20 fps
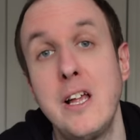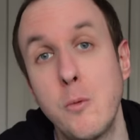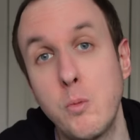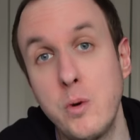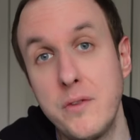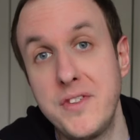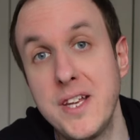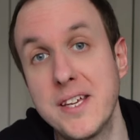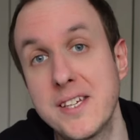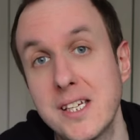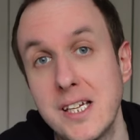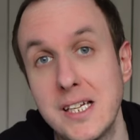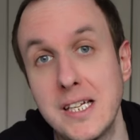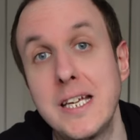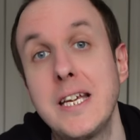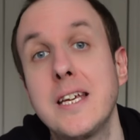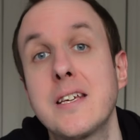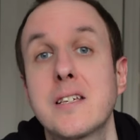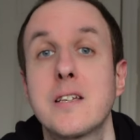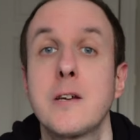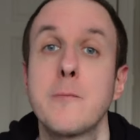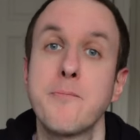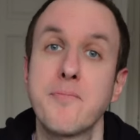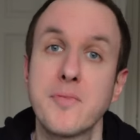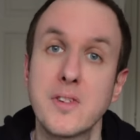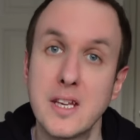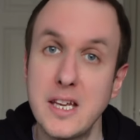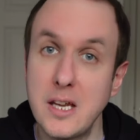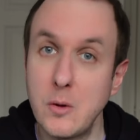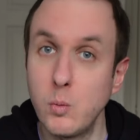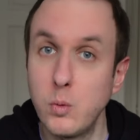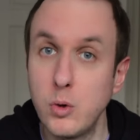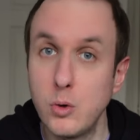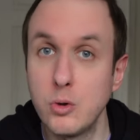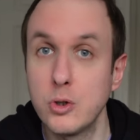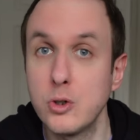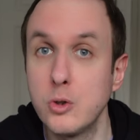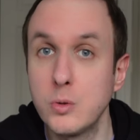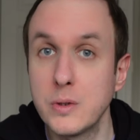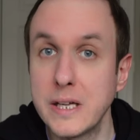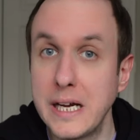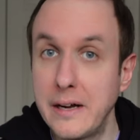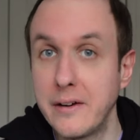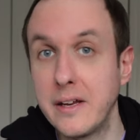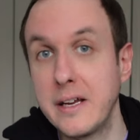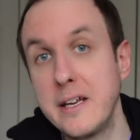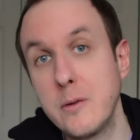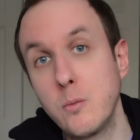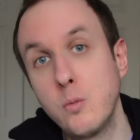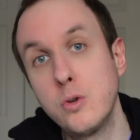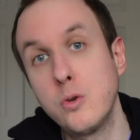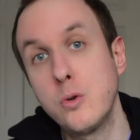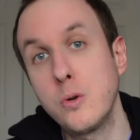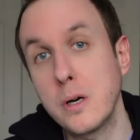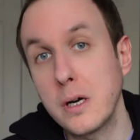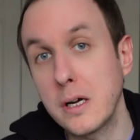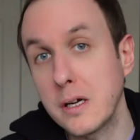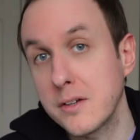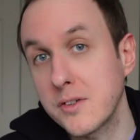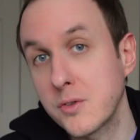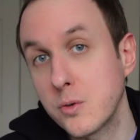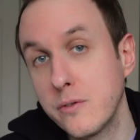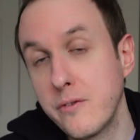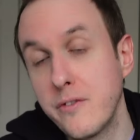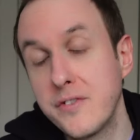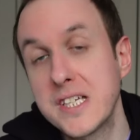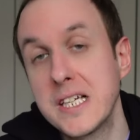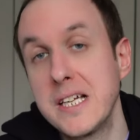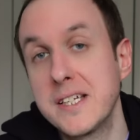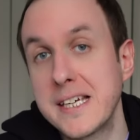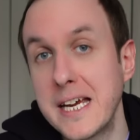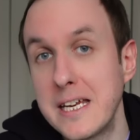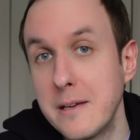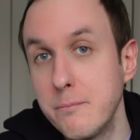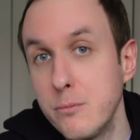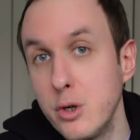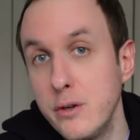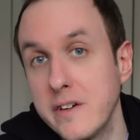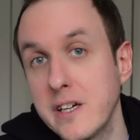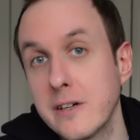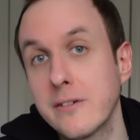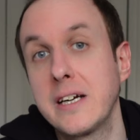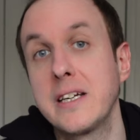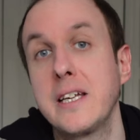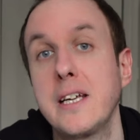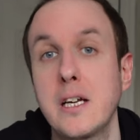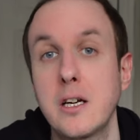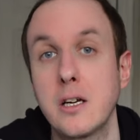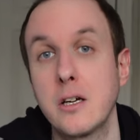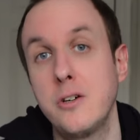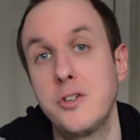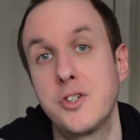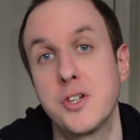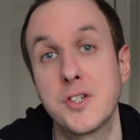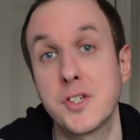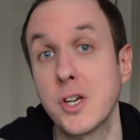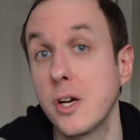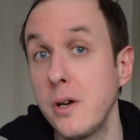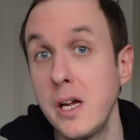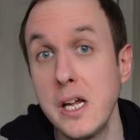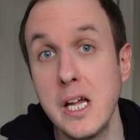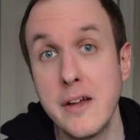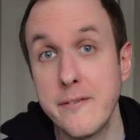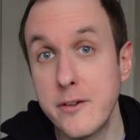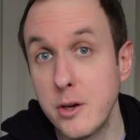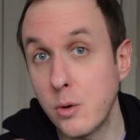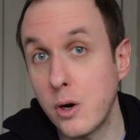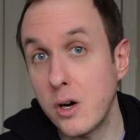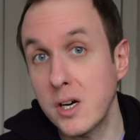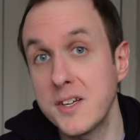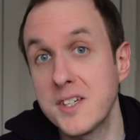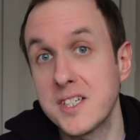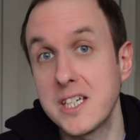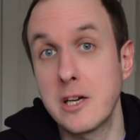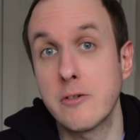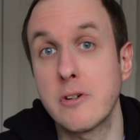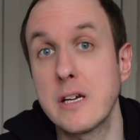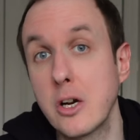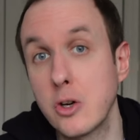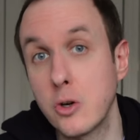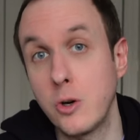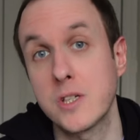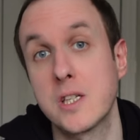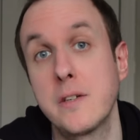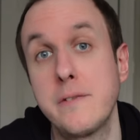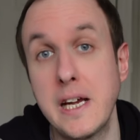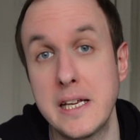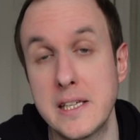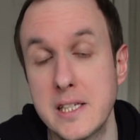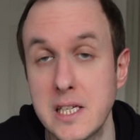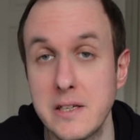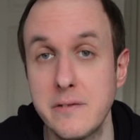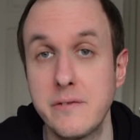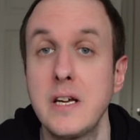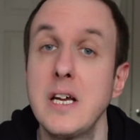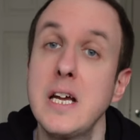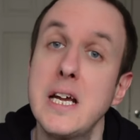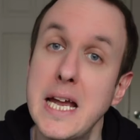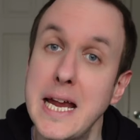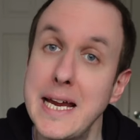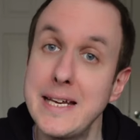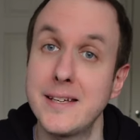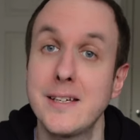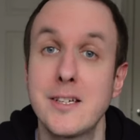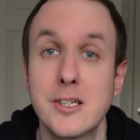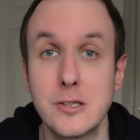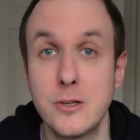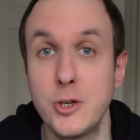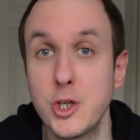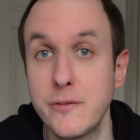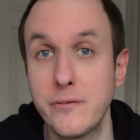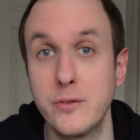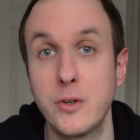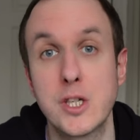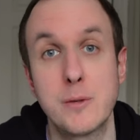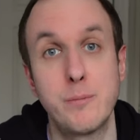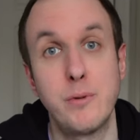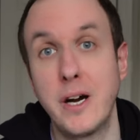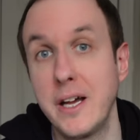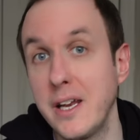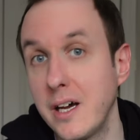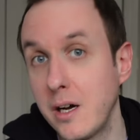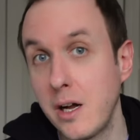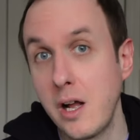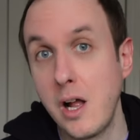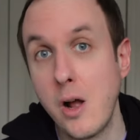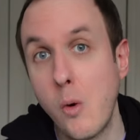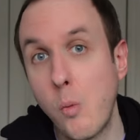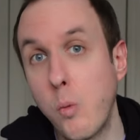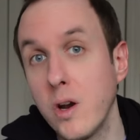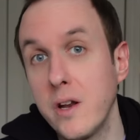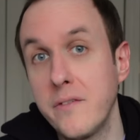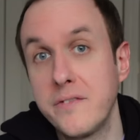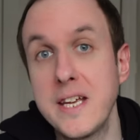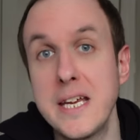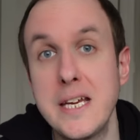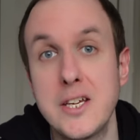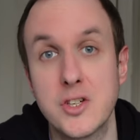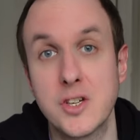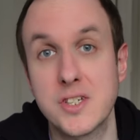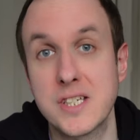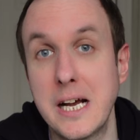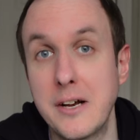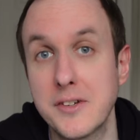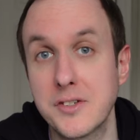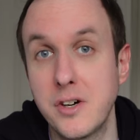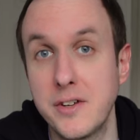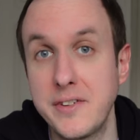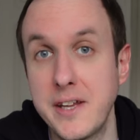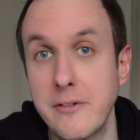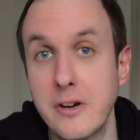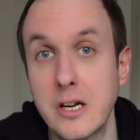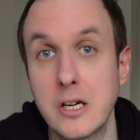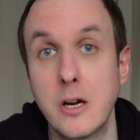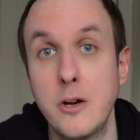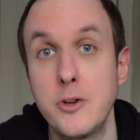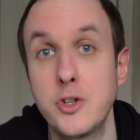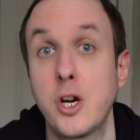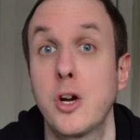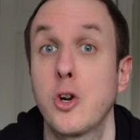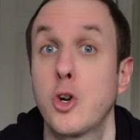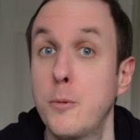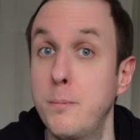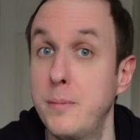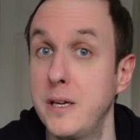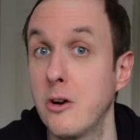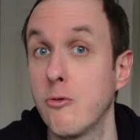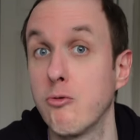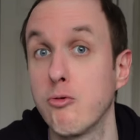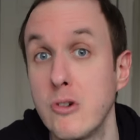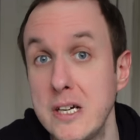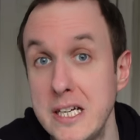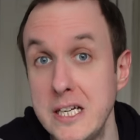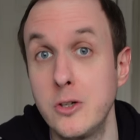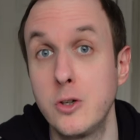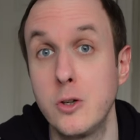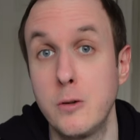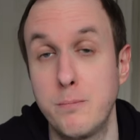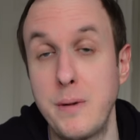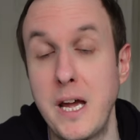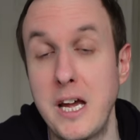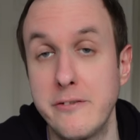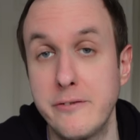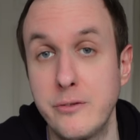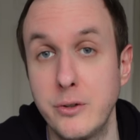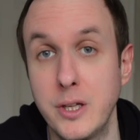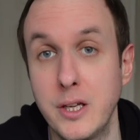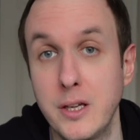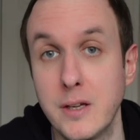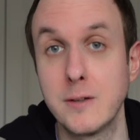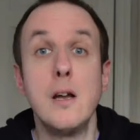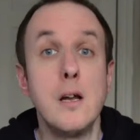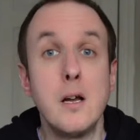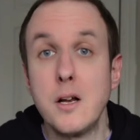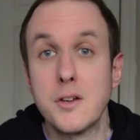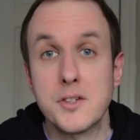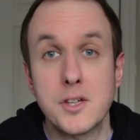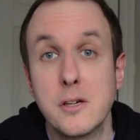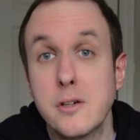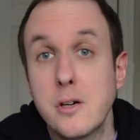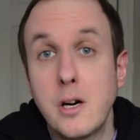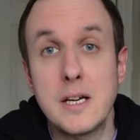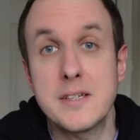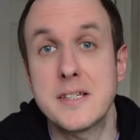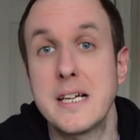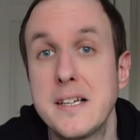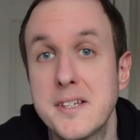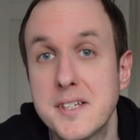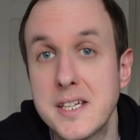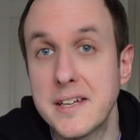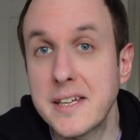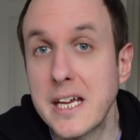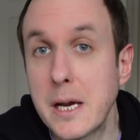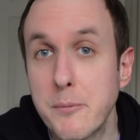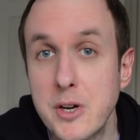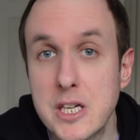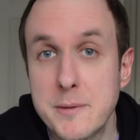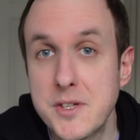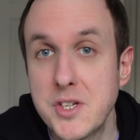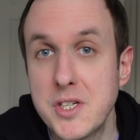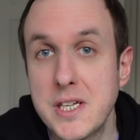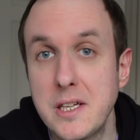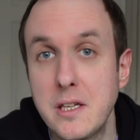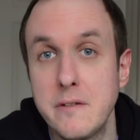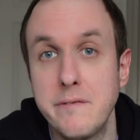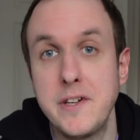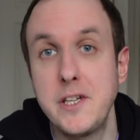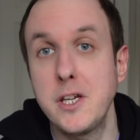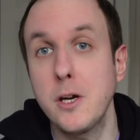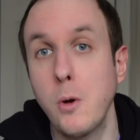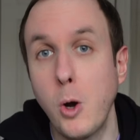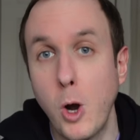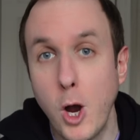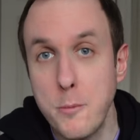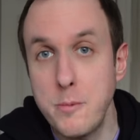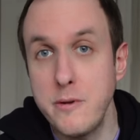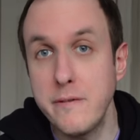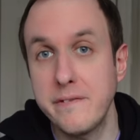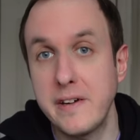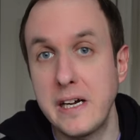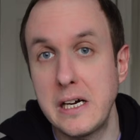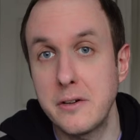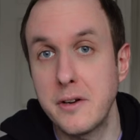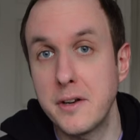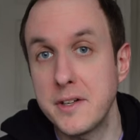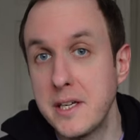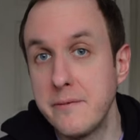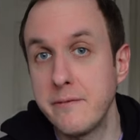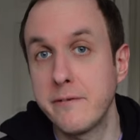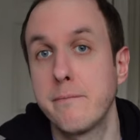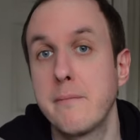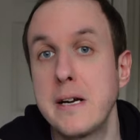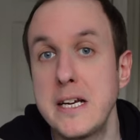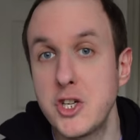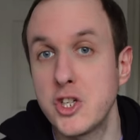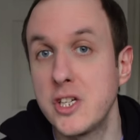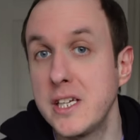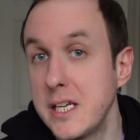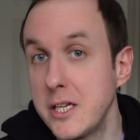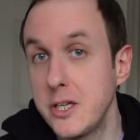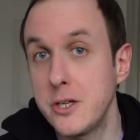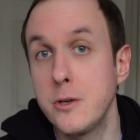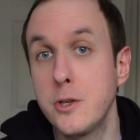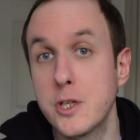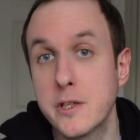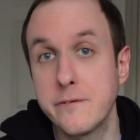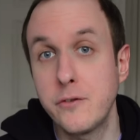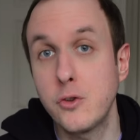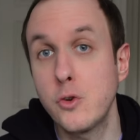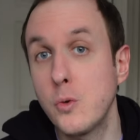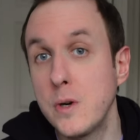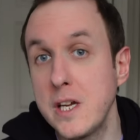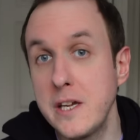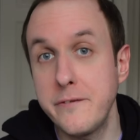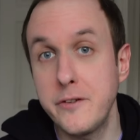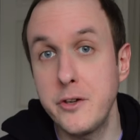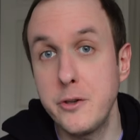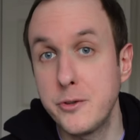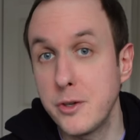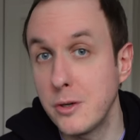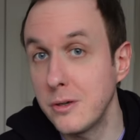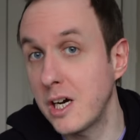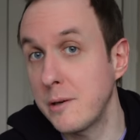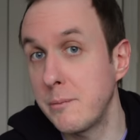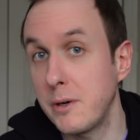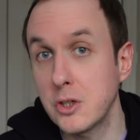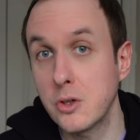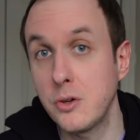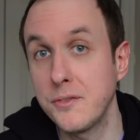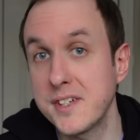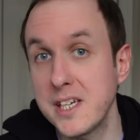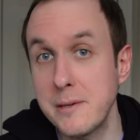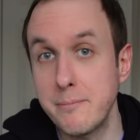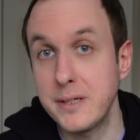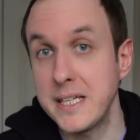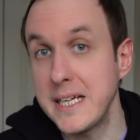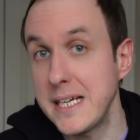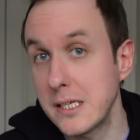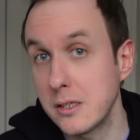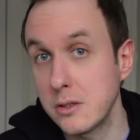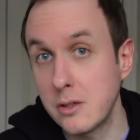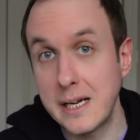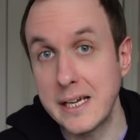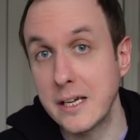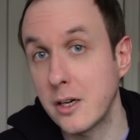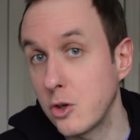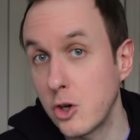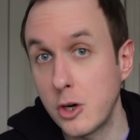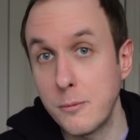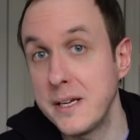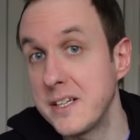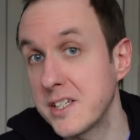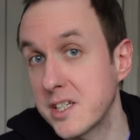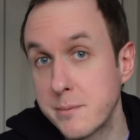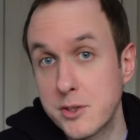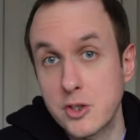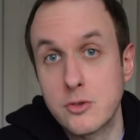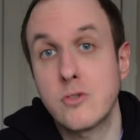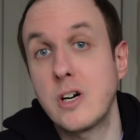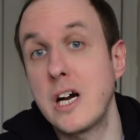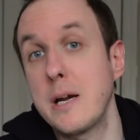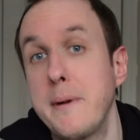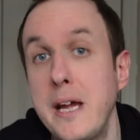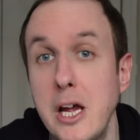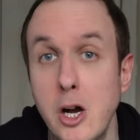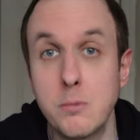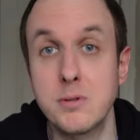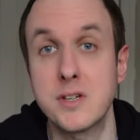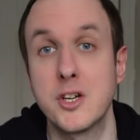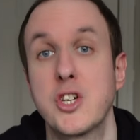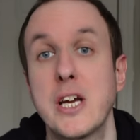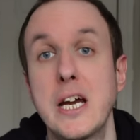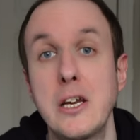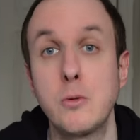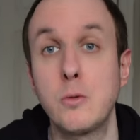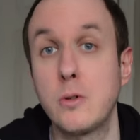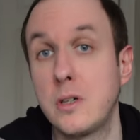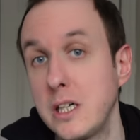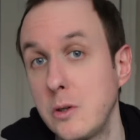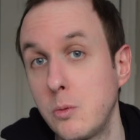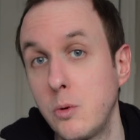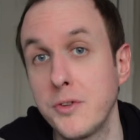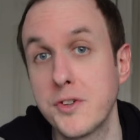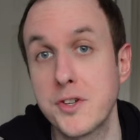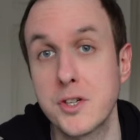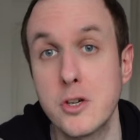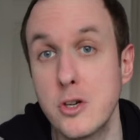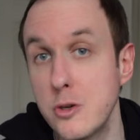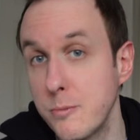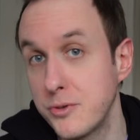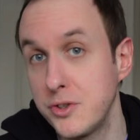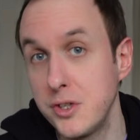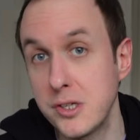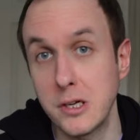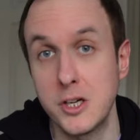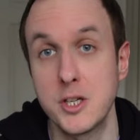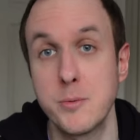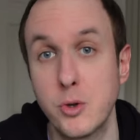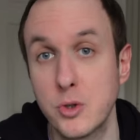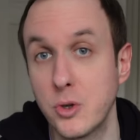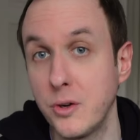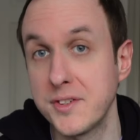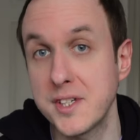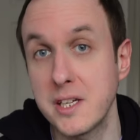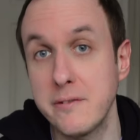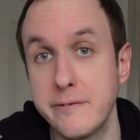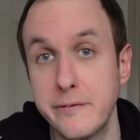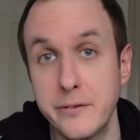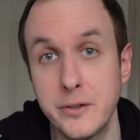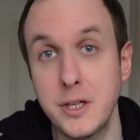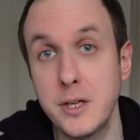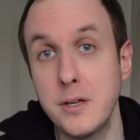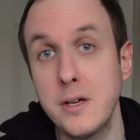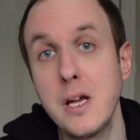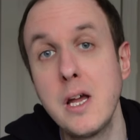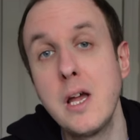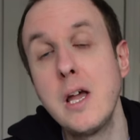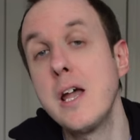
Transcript: With this at least, it will cool down and it will sort of facilitate them moving around the enclosure. So if you are considering a cost-effective heating solution for your spider, one of these just outside their enclosure could be a really good bet for you. So guys, that's it. That brings me to the end of the video. I hope you found the information useful. If you do like my content, please like, comment, subscribe. It helps the channel. I want to produce loads more content for you.